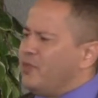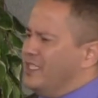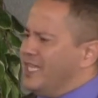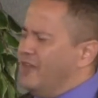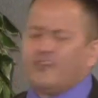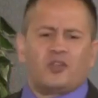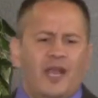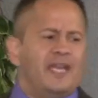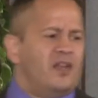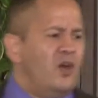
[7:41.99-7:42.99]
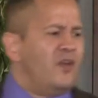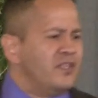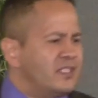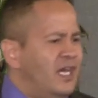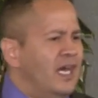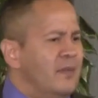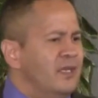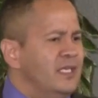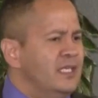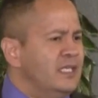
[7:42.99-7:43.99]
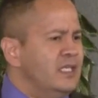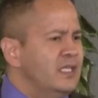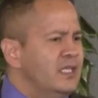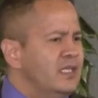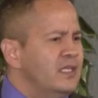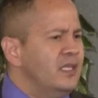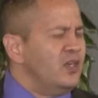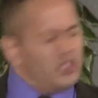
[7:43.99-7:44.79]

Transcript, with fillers: that we take for granted all the time that